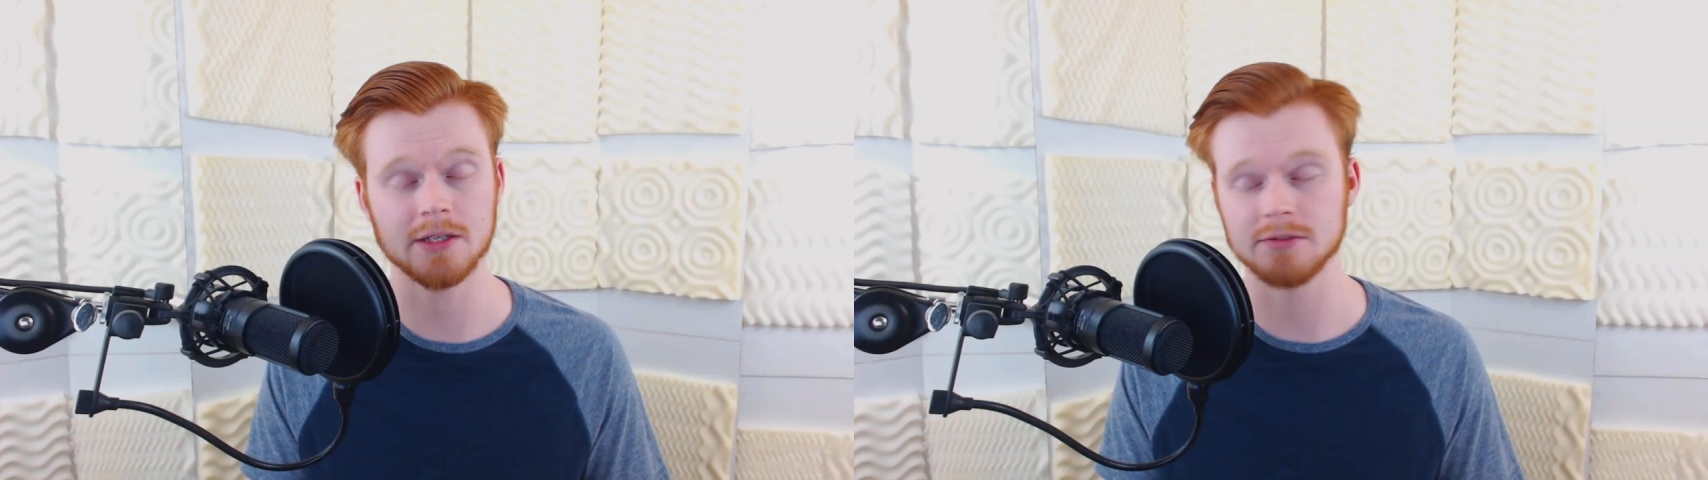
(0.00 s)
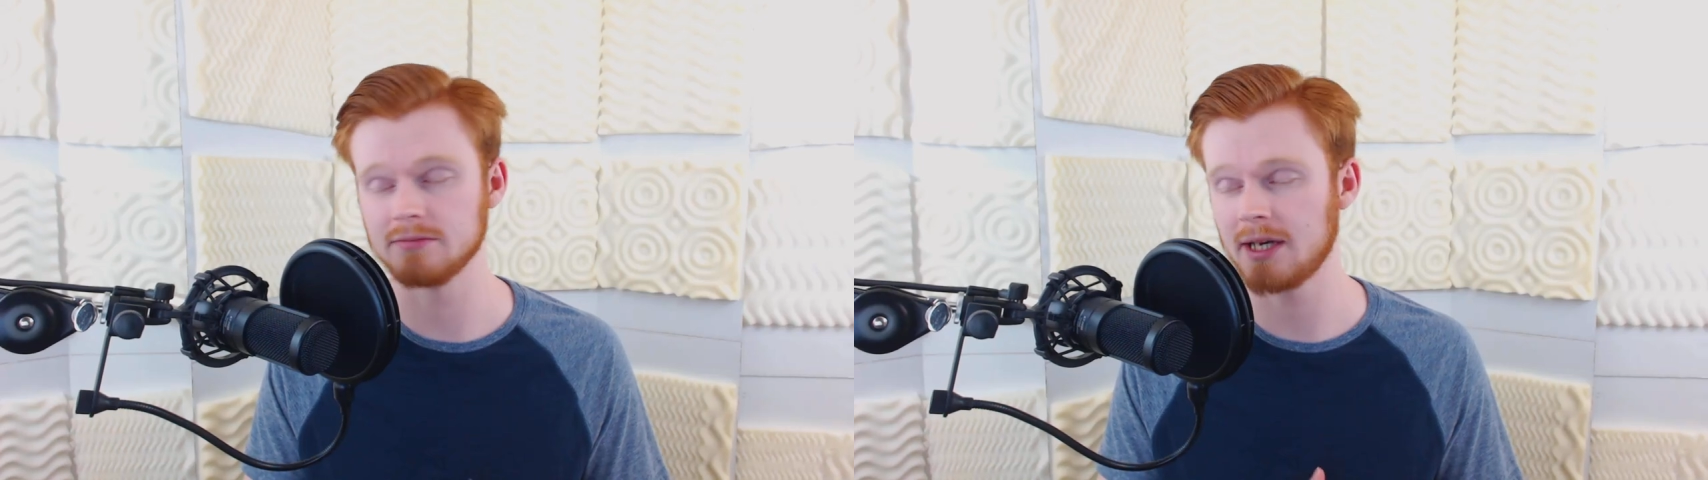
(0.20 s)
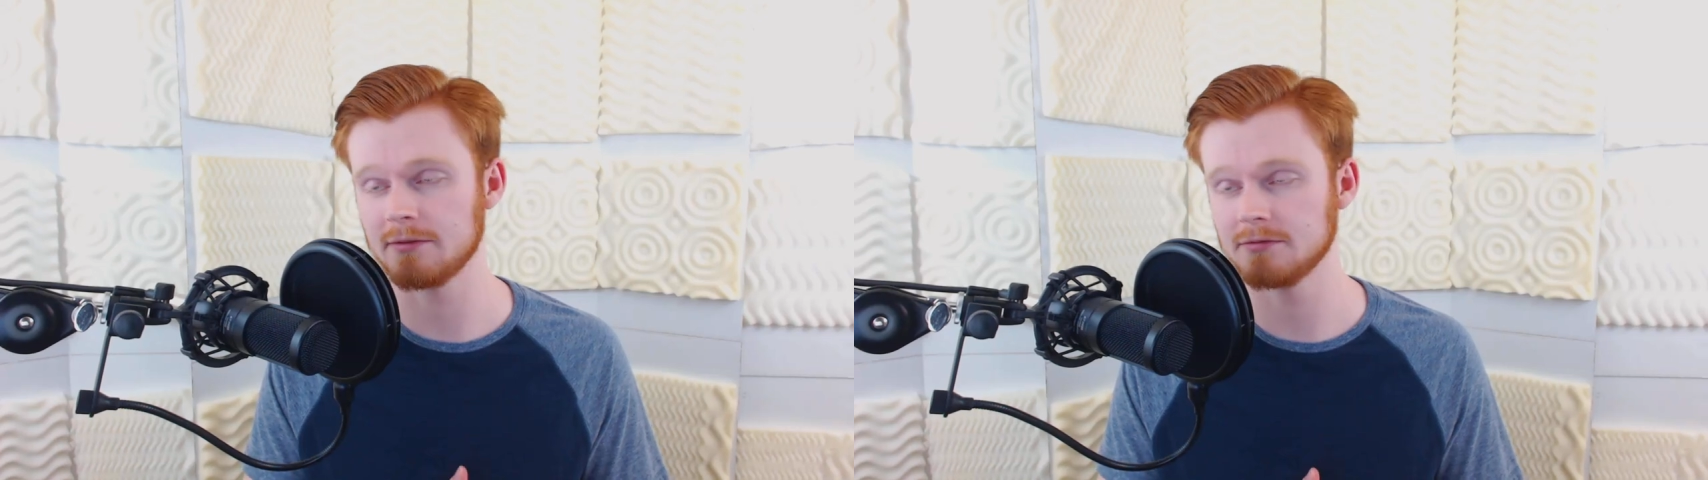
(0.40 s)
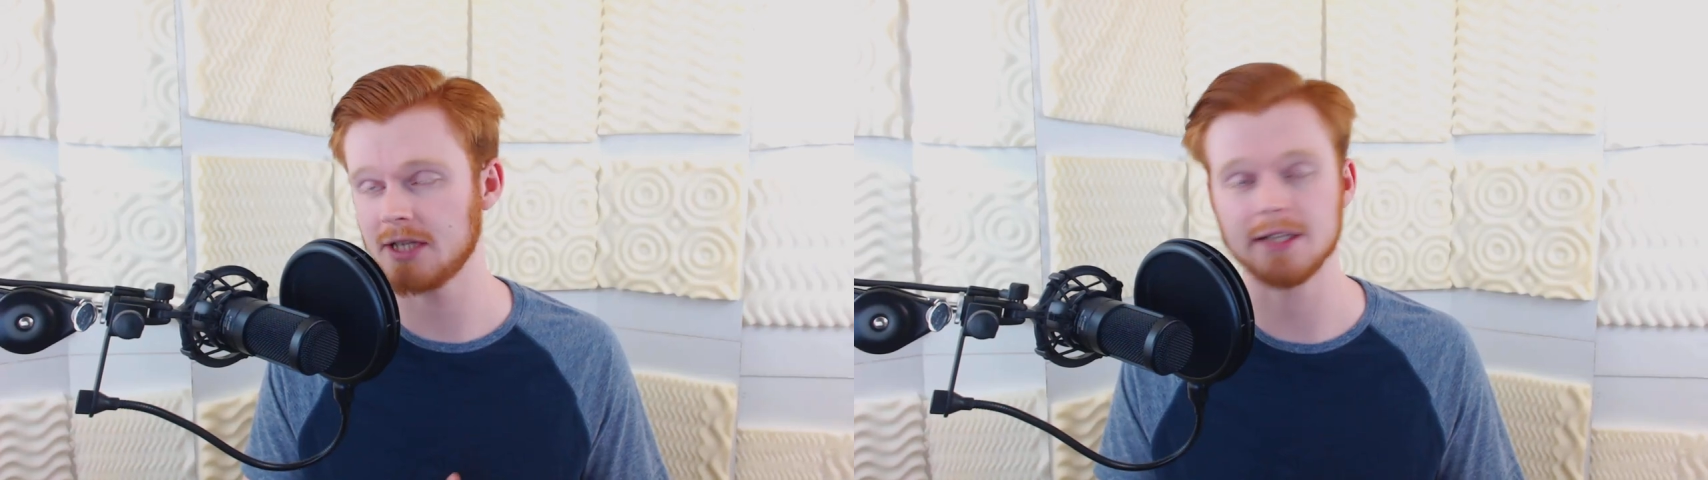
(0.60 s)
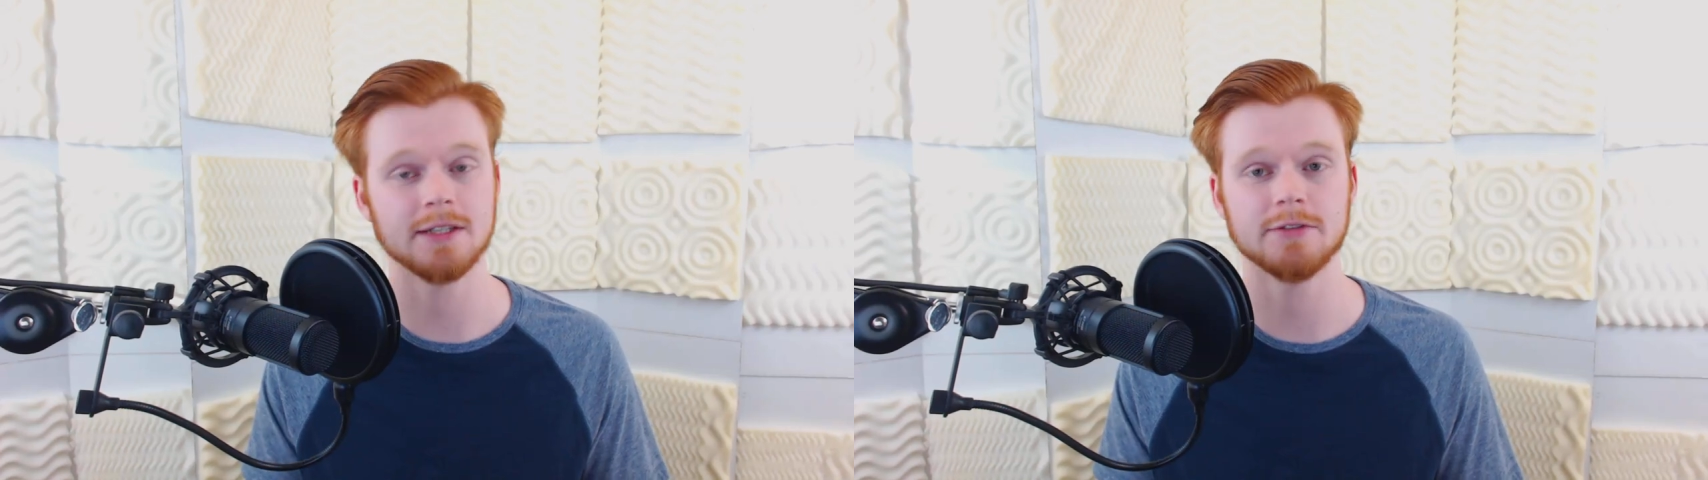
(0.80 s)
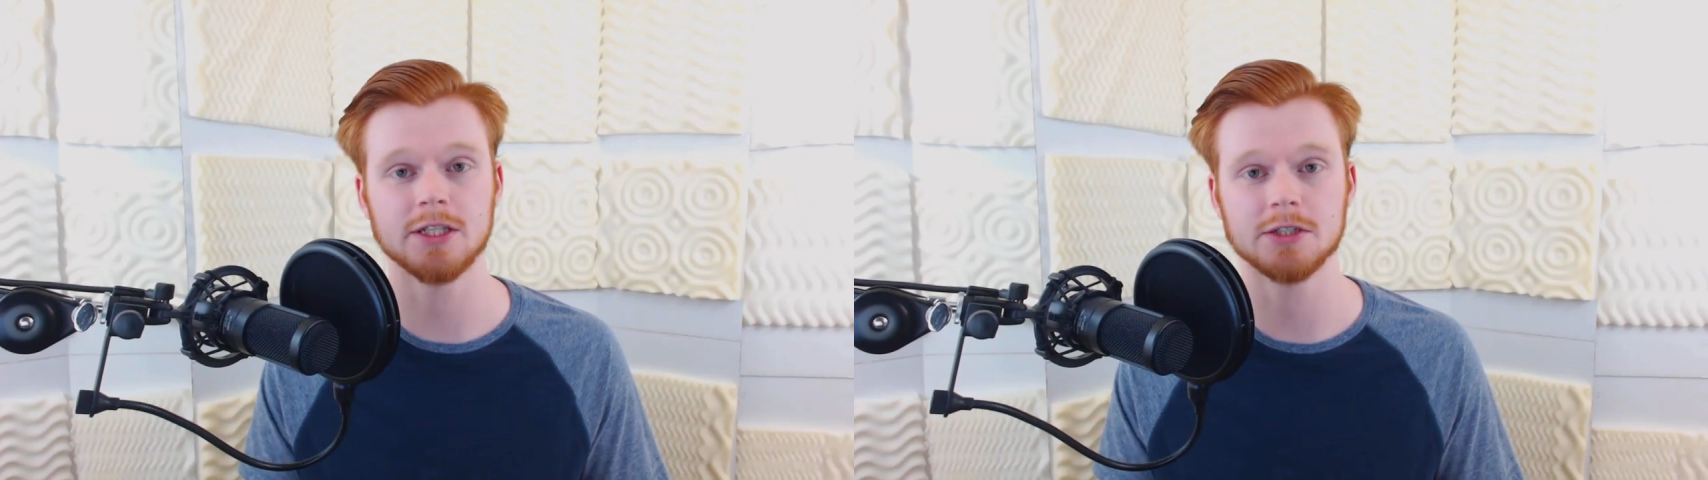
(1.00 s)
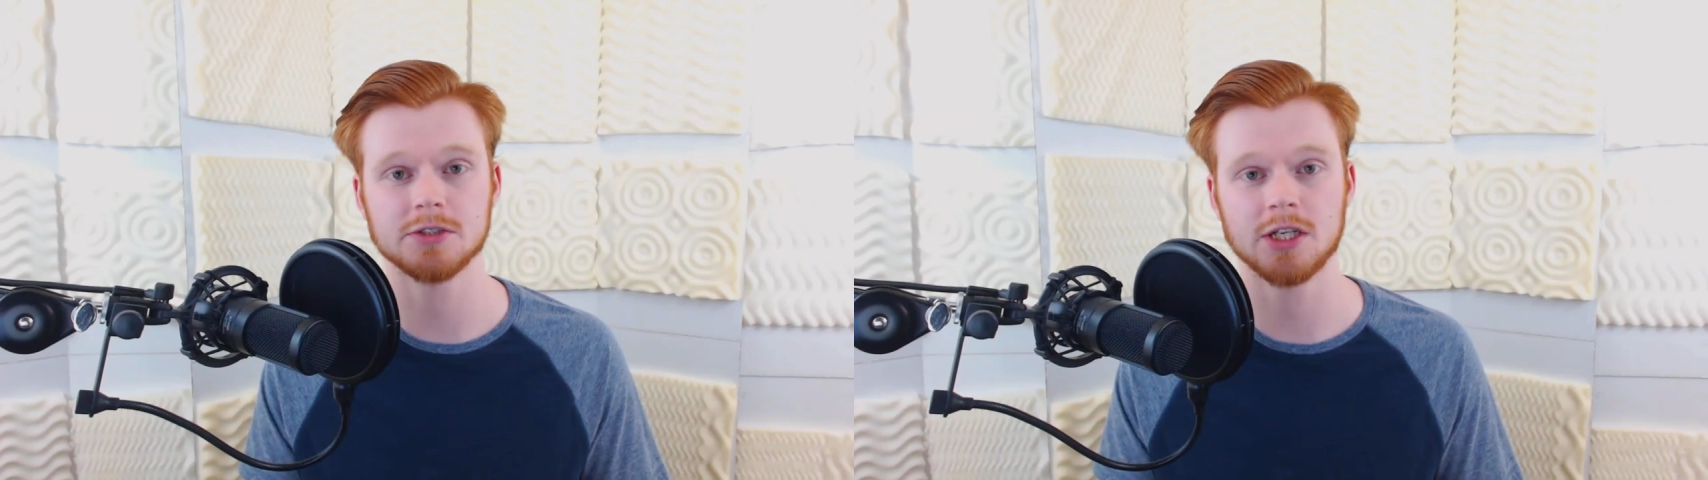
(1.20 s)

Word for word: You'll have daily videos